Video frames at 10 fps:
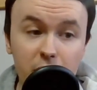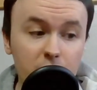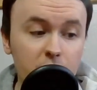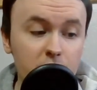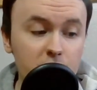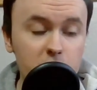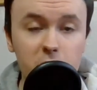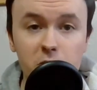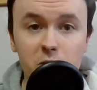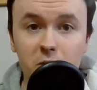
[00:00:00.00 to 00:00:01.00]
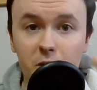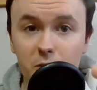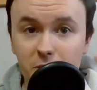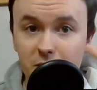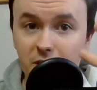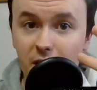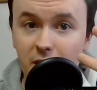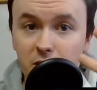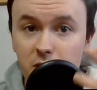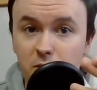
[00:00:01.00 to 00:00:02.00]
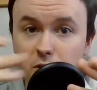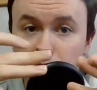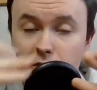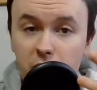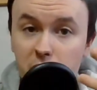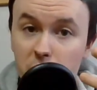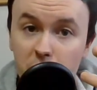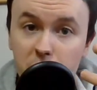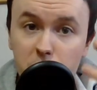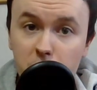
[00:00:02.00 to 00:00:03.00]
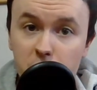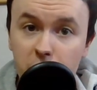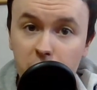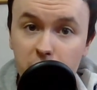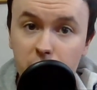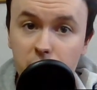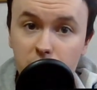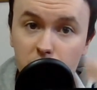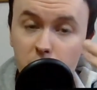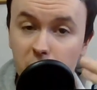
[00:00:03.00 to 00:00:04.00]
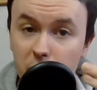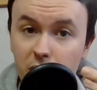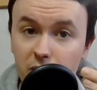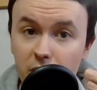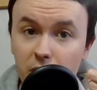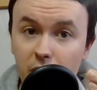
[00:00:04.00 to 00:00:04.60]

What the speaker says: the traditional hold is that, so two fingers below the bowstring and one above it.